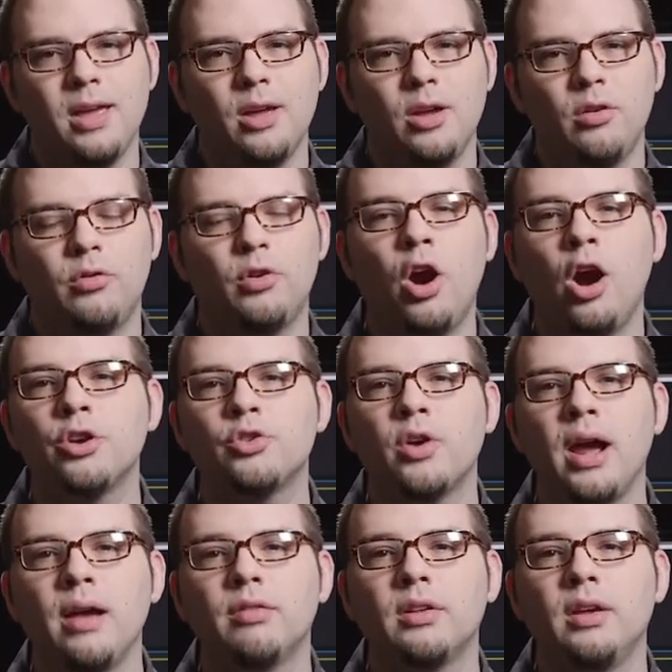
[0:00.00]
For hard
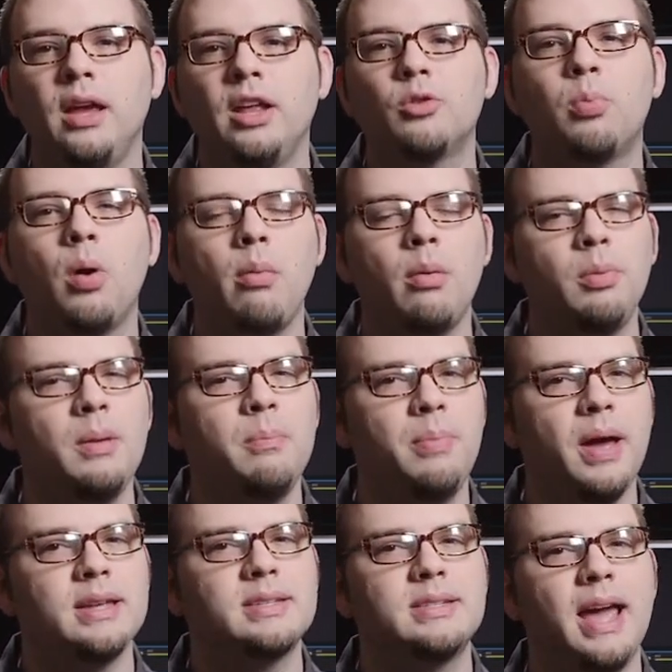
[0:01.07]
drives, it's probably
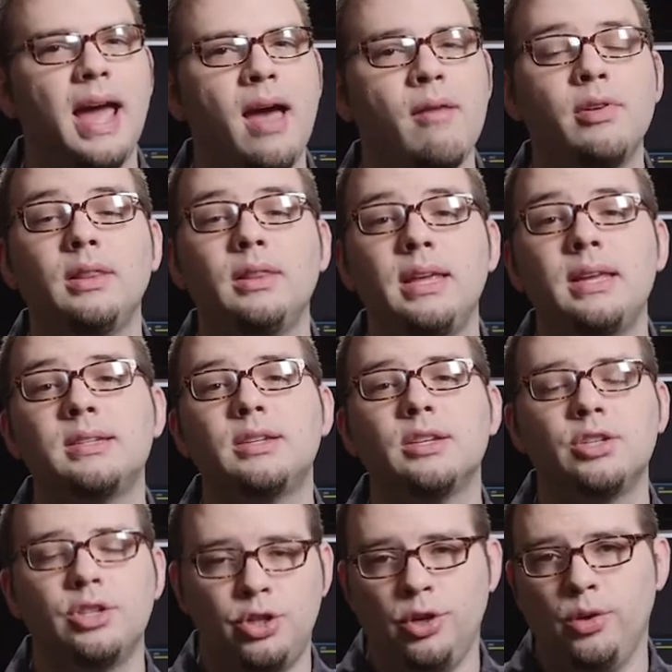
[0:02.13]
best to have at least
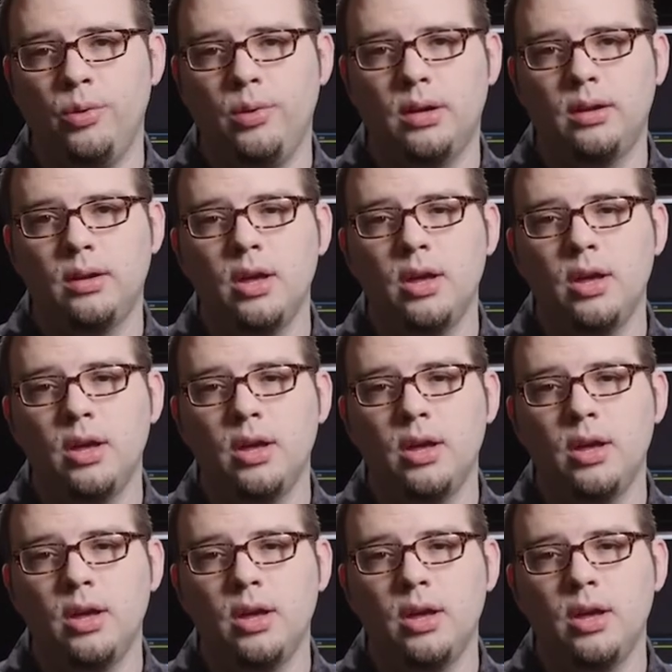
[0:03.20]
2.